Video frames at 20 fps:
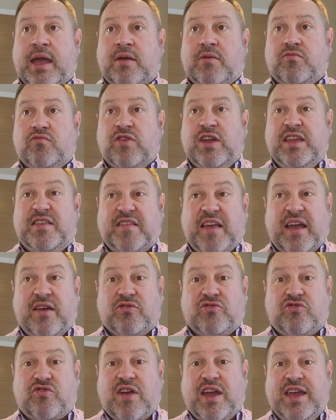Retail
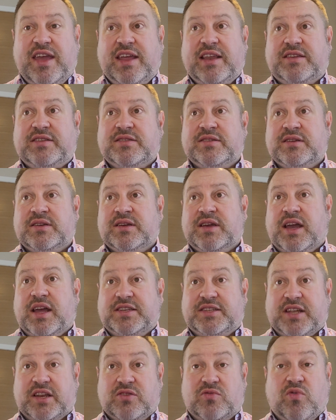trade
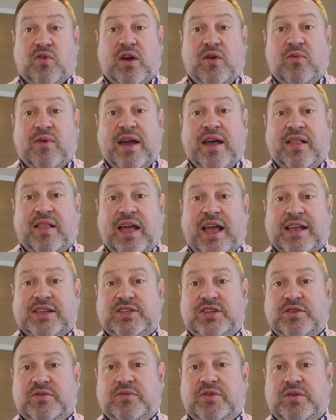had done quite well,
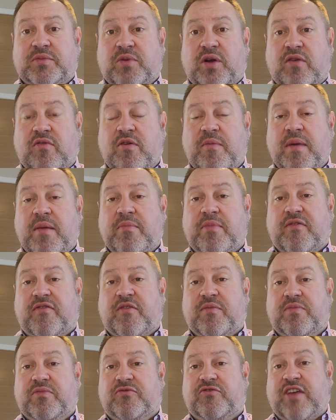as you might remember
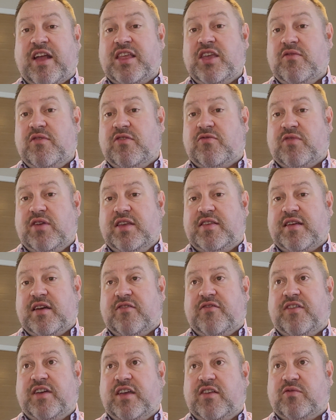from January's retail
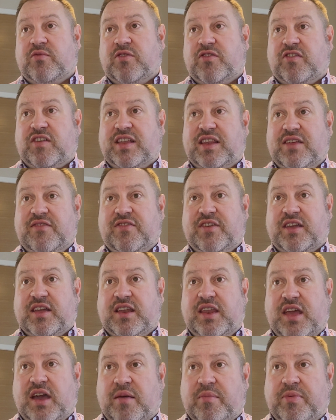figures were
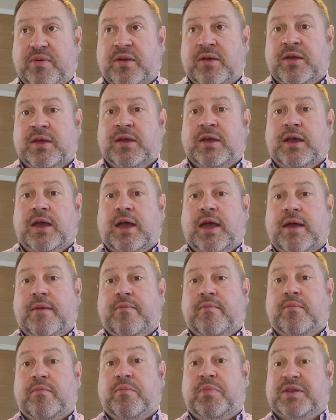significantly up,
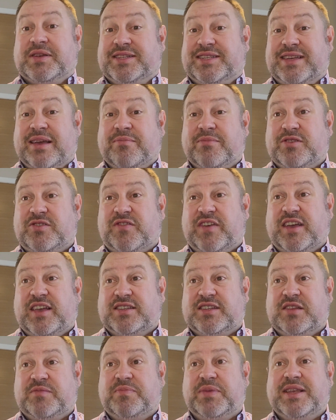but December's
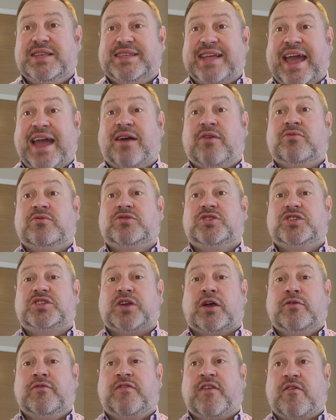figures had been down
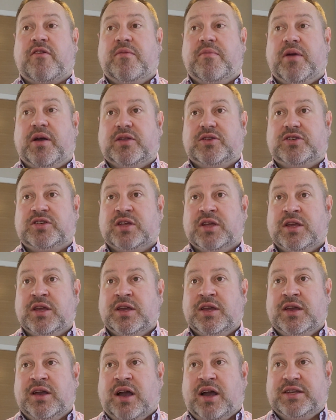so very much.
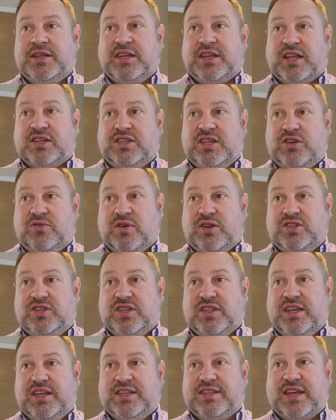I did actually
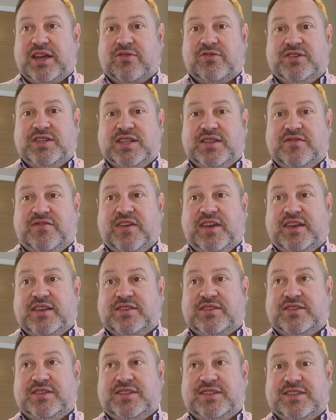question the integrity of the figures,
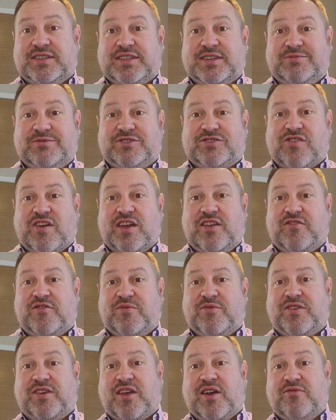because it does seem strange for
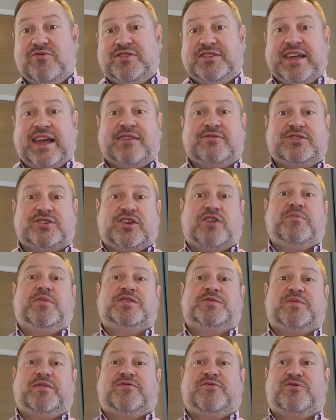them to go down so
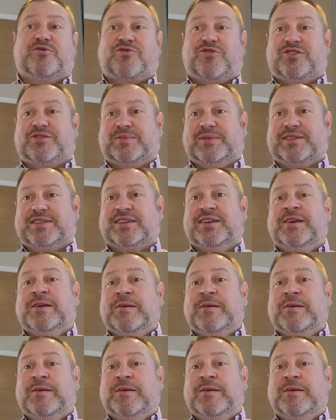much before Christmas